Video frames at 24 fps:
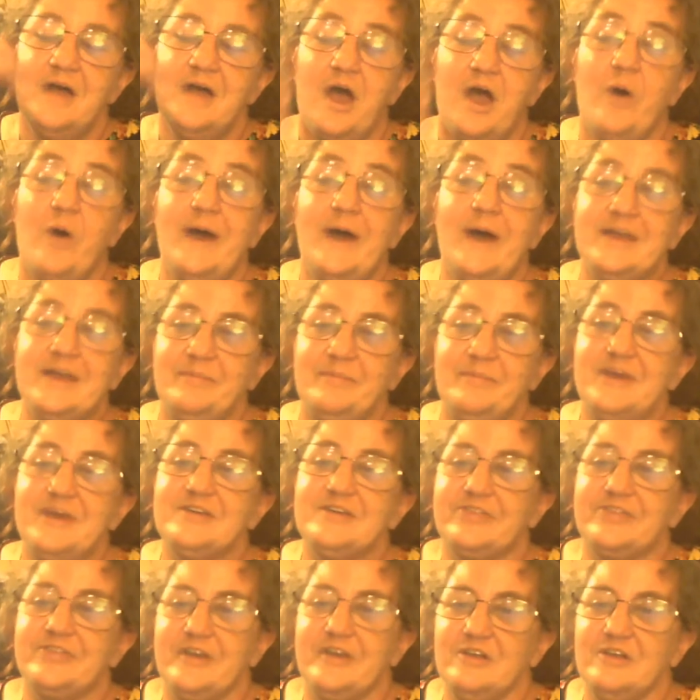Oh, I can make
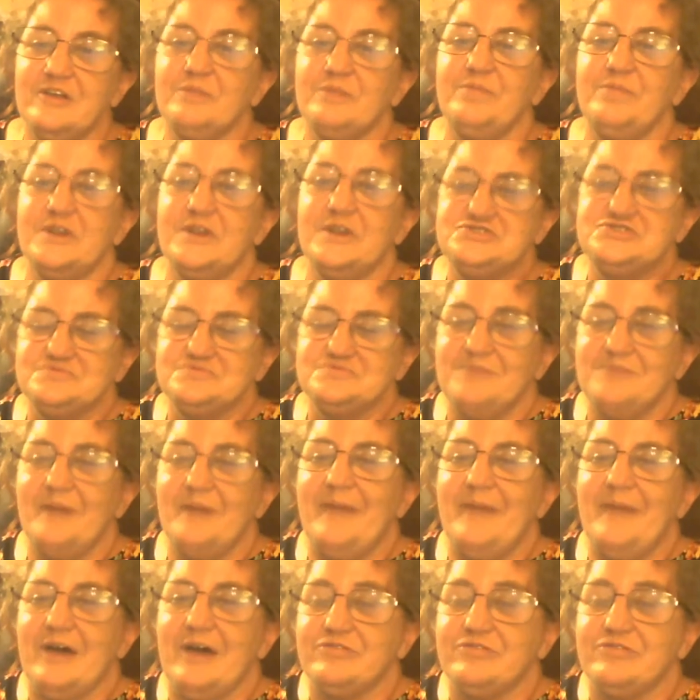a sailor blush from my
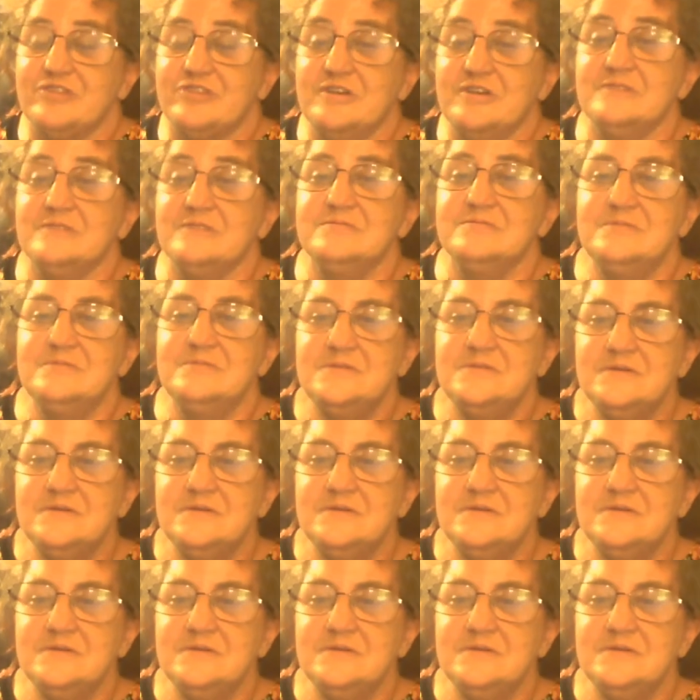mouth too.